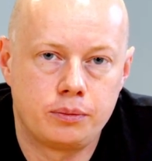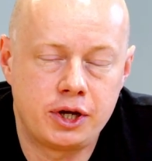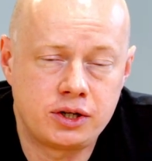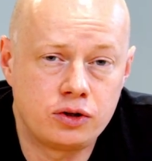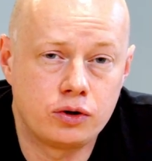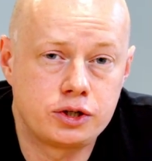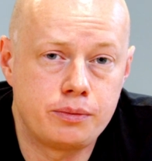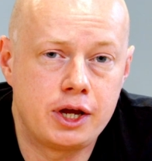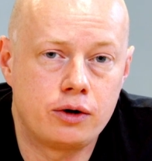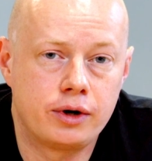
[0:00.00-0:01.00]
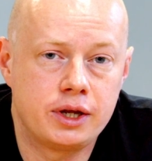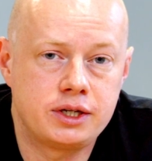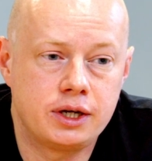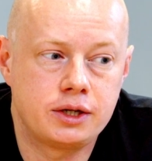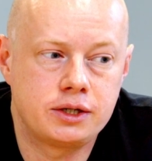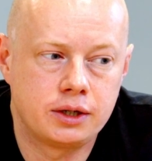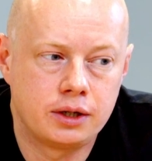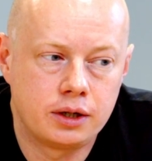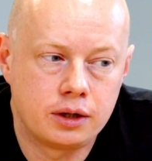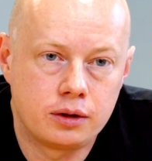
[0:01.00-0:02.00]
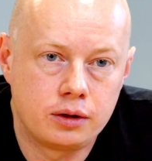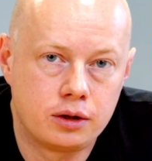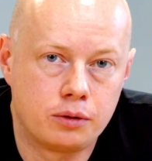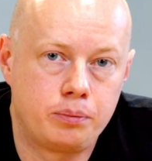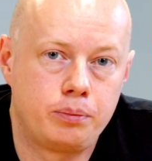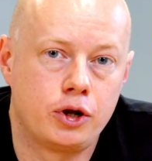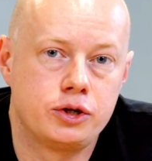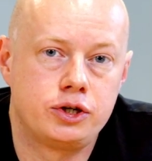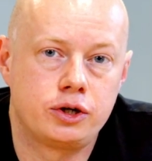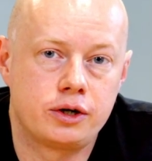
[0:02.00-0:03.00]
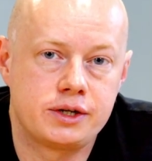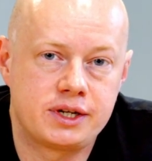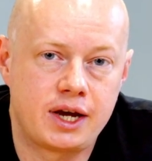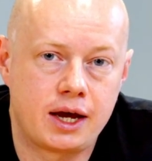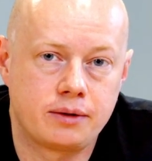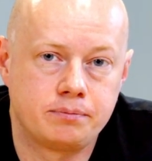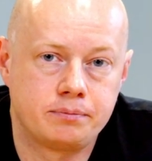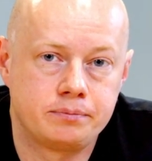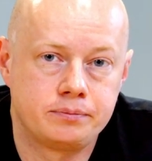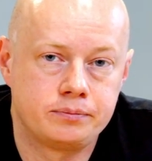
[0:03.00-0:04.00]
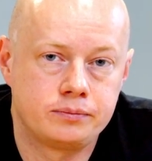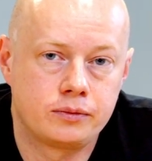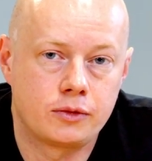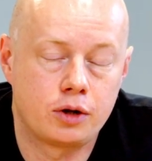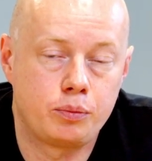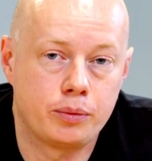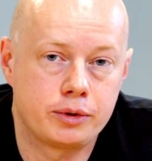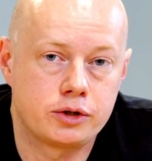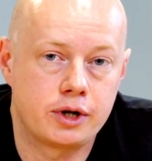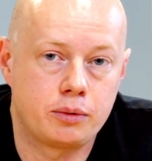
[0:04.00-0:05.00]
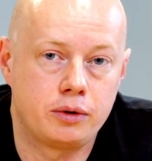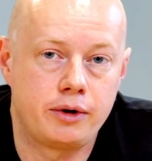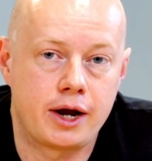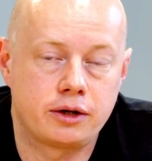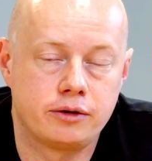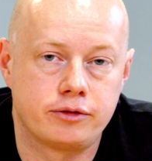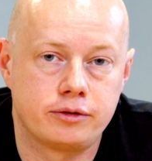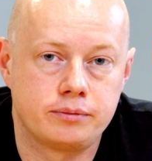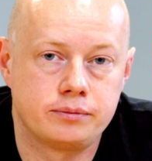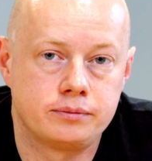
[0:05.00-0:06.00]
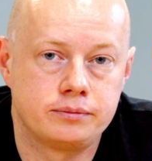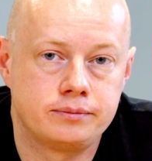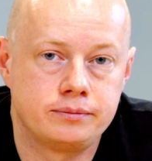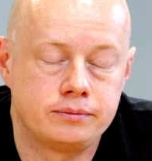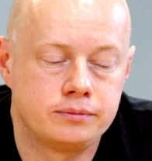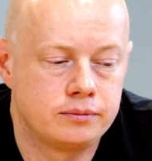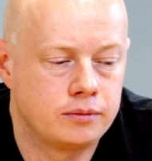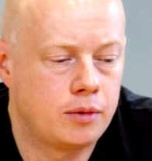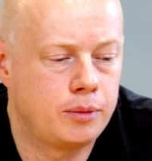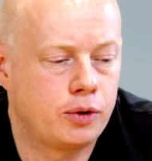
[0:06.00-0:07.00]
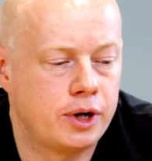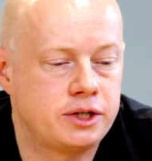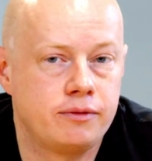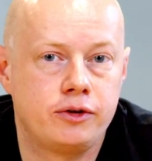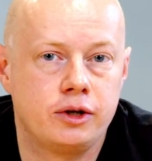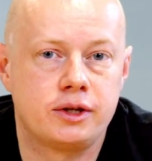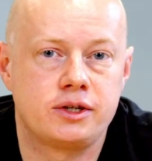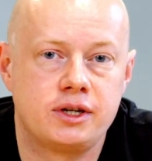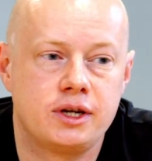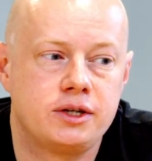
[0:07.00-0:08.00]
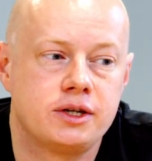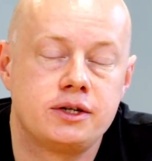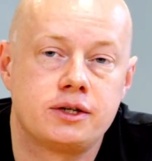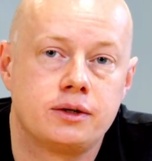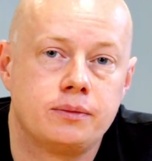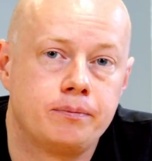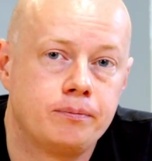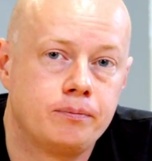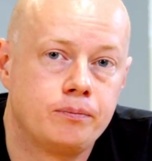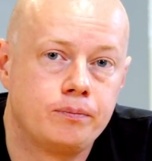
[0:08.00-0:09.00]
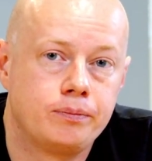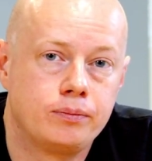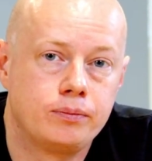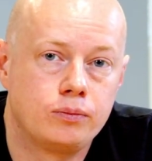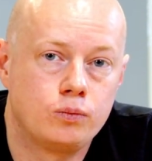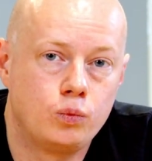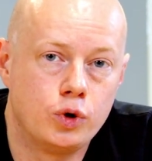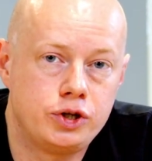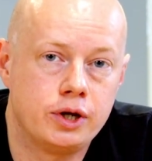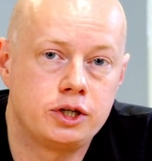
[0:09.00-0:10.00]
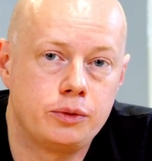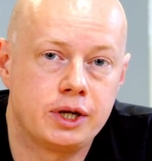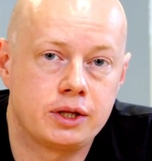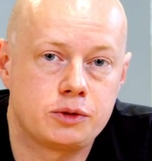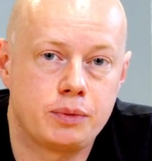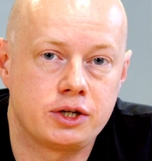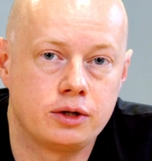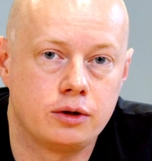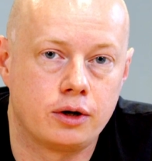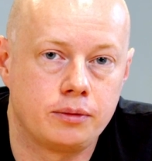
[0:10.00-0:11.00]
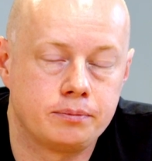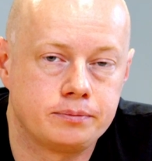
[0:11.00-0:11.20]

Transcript: Patient does remain orientated, their blood sugar is 10, and pupils are equal and reactive. And my question for you at this stage is, would you intubate this patient now?